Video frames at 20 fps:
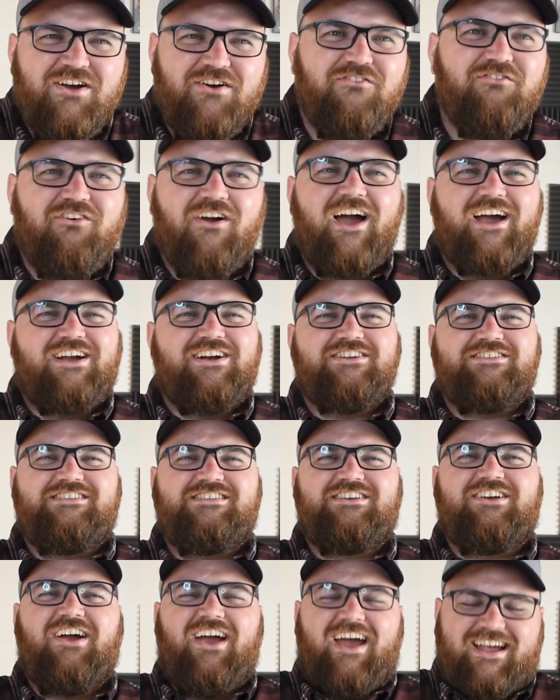record
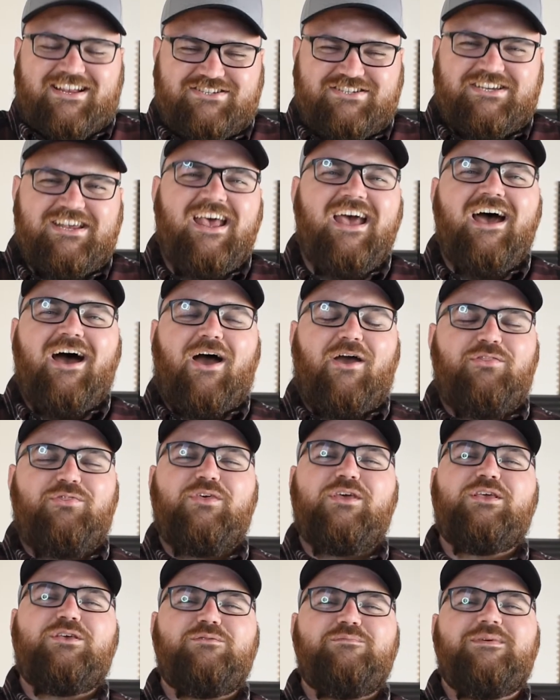scratch. I
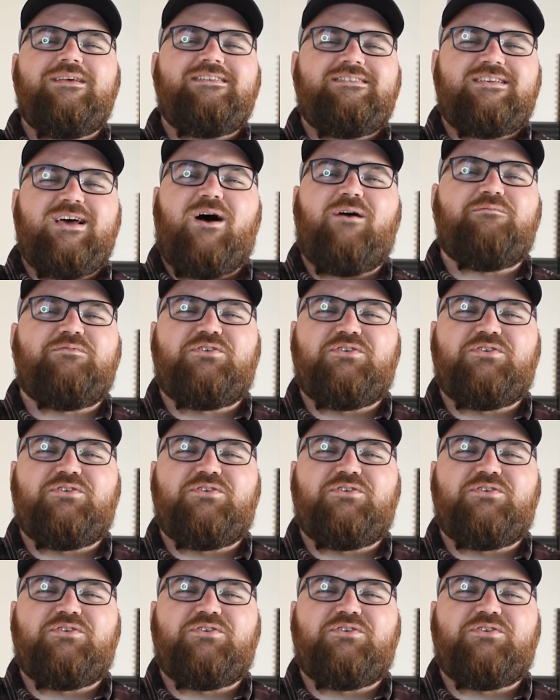think you mean Tom